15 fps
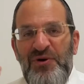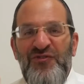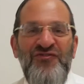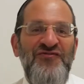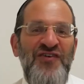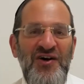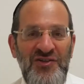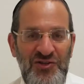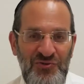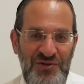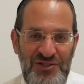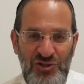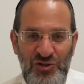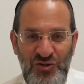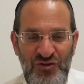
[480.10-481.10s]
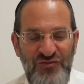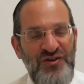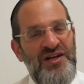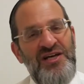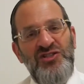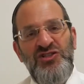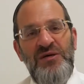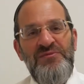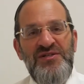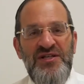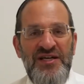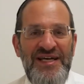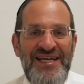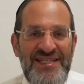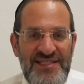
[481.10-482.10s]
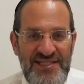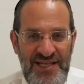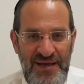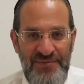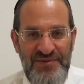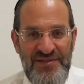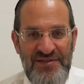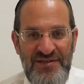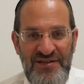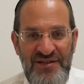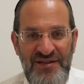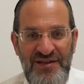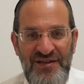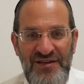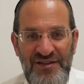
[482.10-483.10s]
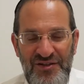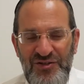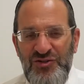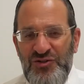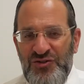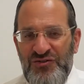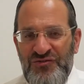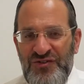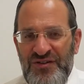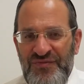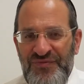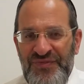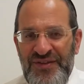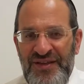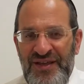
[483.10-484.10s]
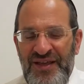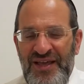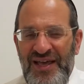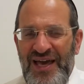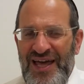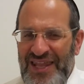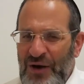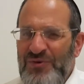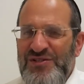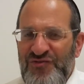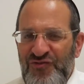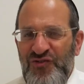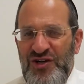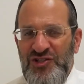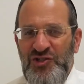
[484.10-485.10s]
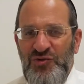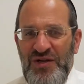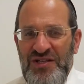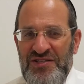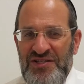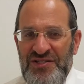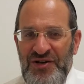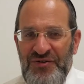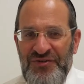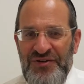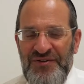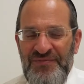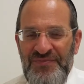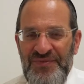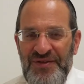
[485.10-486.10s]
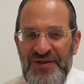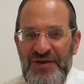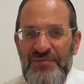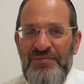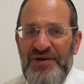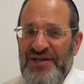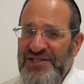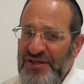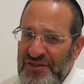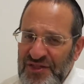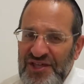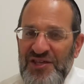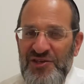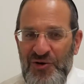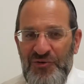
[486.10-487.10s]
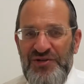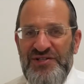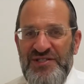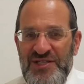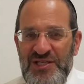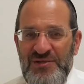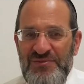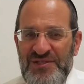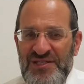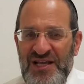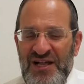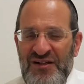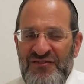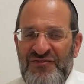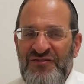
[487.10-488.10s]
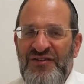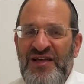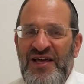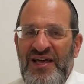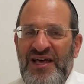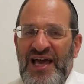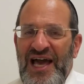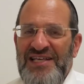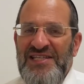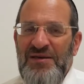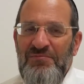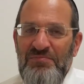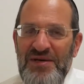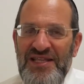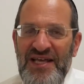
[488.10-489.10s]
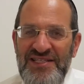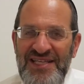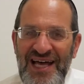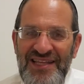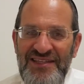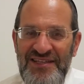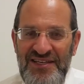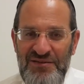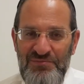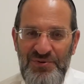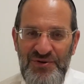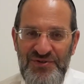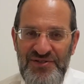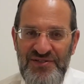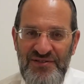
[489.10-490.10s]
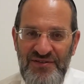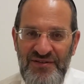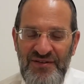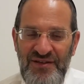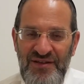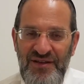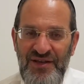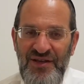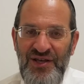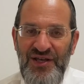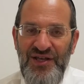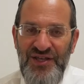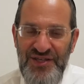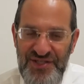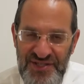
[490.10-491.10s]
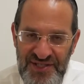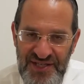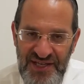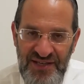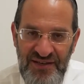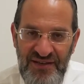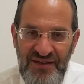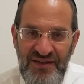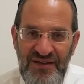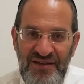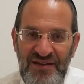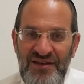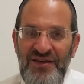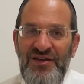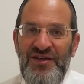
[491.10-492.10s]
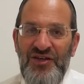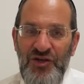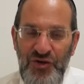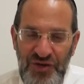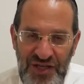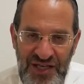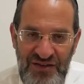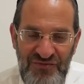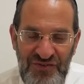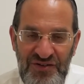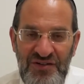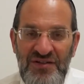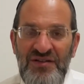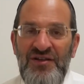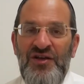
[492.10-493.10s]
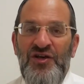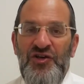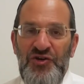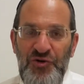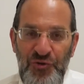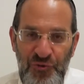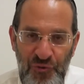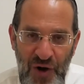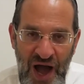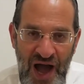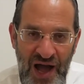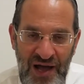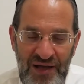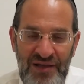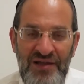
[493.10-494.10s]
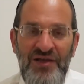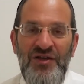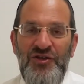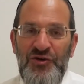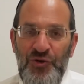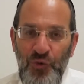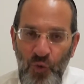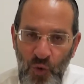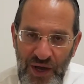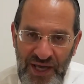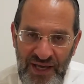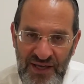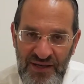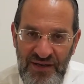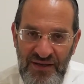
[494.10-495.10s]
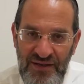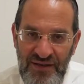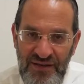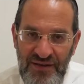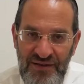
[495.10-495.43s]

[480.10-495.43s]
perfunctory tshuva, and Hashem's going to accept their tshuva. And that was frustrating to Yonah, because I think Yonah sees himself as a midas hadin person. You sin, you're evil, you're ra, you're wicked,